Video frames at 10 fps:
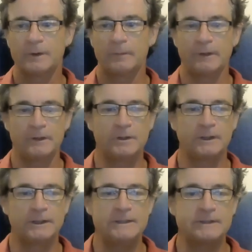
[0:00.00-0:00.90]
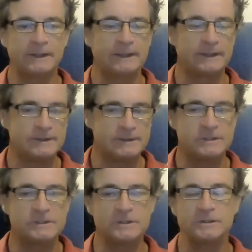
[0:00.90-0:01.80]
You can easily
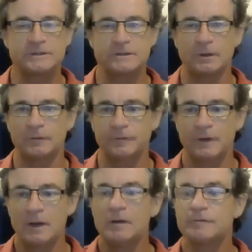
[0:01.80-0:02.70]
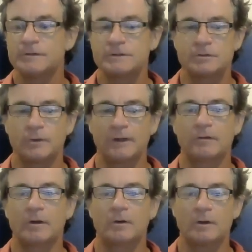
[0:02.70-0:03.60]
condition yourself for strength
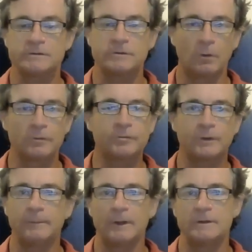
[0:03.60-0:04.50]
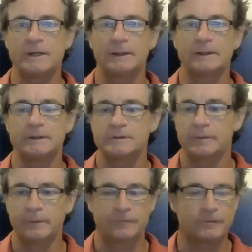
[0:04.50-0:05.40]
across all three modalities.
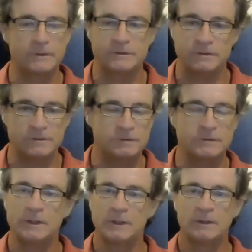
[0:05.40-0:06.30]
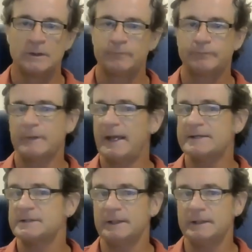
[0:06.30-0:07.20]
For instance,
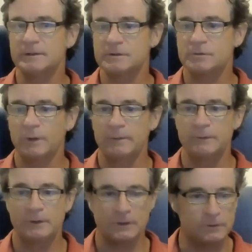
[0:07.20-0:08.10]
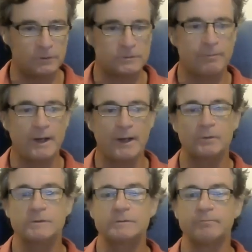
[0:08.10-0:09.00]
SE in the swim, you can use
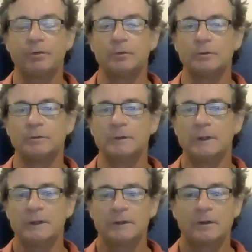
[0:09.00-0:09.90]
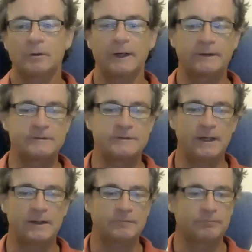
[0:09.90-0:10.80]
paddles and pull, correct
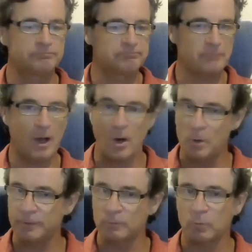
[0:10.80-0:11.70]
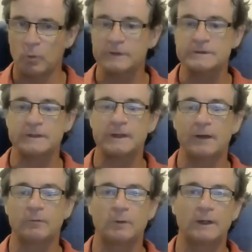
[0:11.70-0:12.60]
tech. Open water is
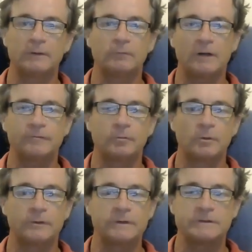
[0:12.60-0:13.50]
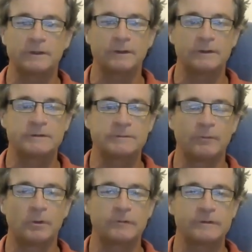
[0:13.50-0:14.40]
another one. Rough water is
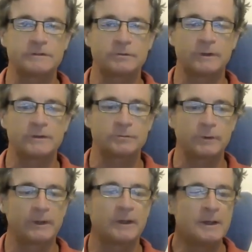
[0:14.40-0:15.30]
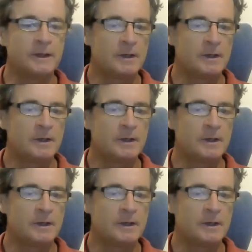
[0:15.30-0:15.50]
more of a strength swimming.